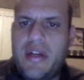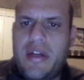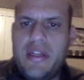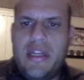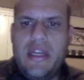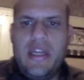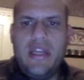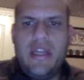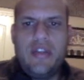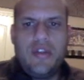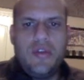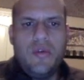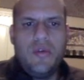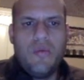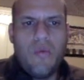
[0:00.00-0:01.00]

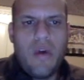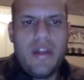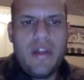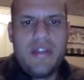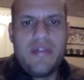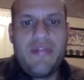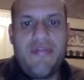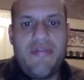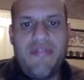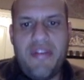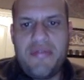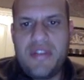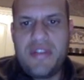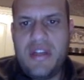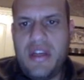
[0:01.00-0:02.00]

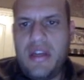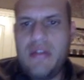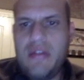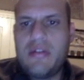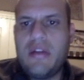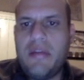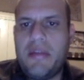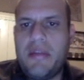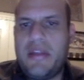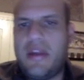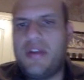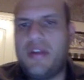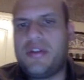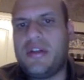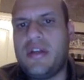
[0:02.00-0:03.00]
DE2115
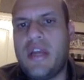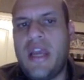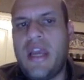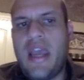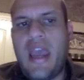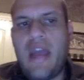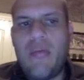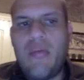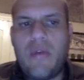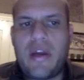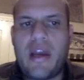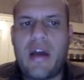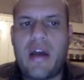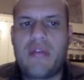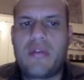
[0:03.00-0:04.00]
limitation. And it worked
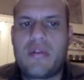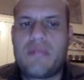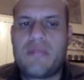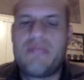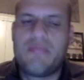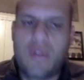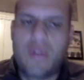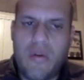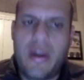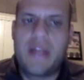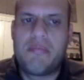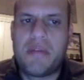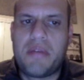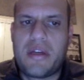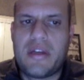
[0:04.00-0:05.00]
out great
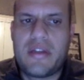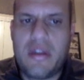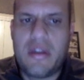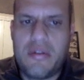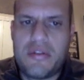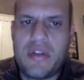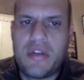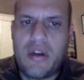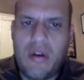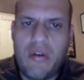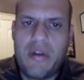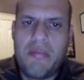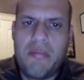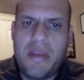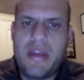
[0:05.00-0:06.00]
because I used the whole
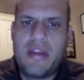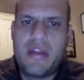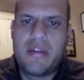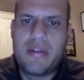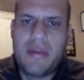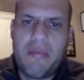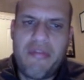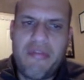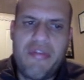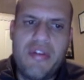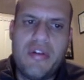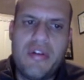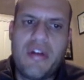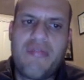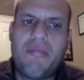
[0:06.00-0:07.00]
immediate field
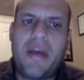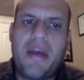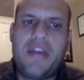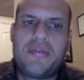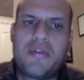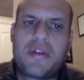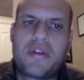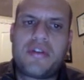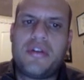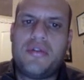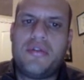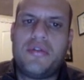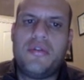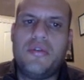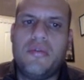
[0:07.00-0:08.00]
of my instruction
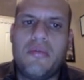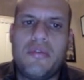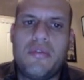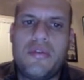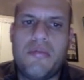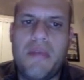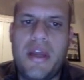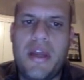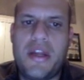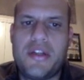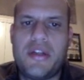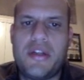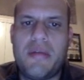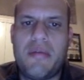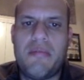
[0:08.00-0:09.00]
to manage
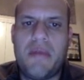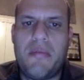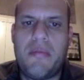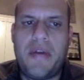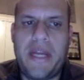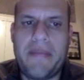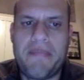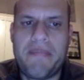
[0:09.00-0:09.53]
the memory.